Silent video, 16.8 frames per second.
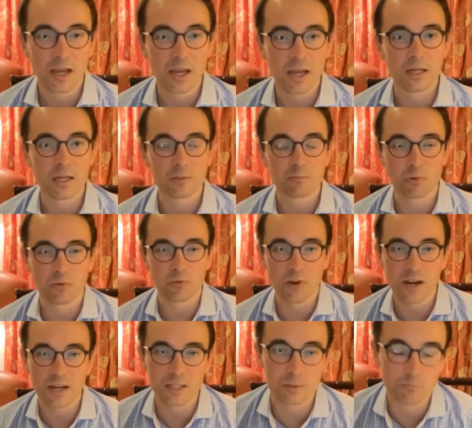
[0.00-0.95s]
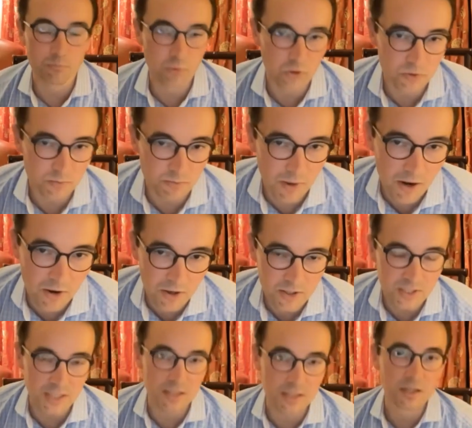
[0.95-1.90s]
and it has provided
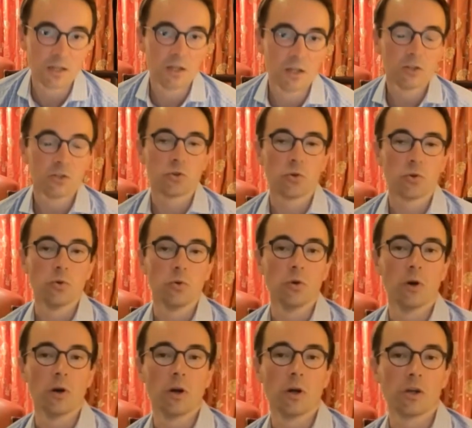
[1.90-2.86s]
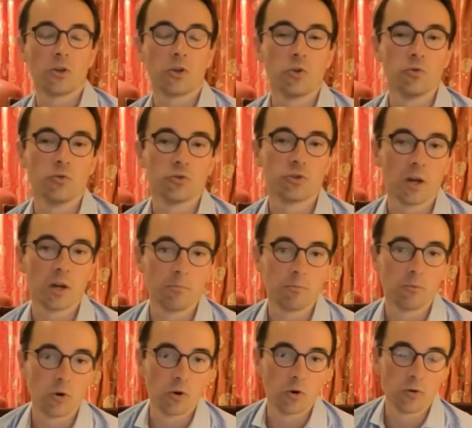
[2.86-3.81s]
prosperity to a huge
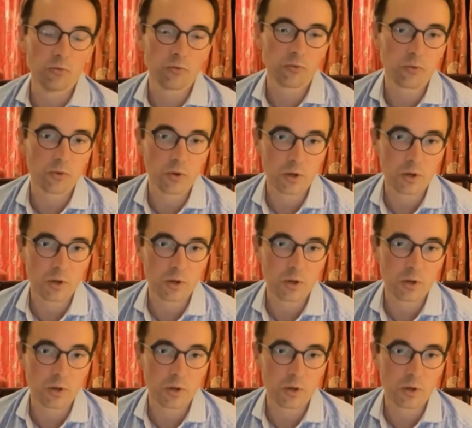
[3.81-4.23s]
number of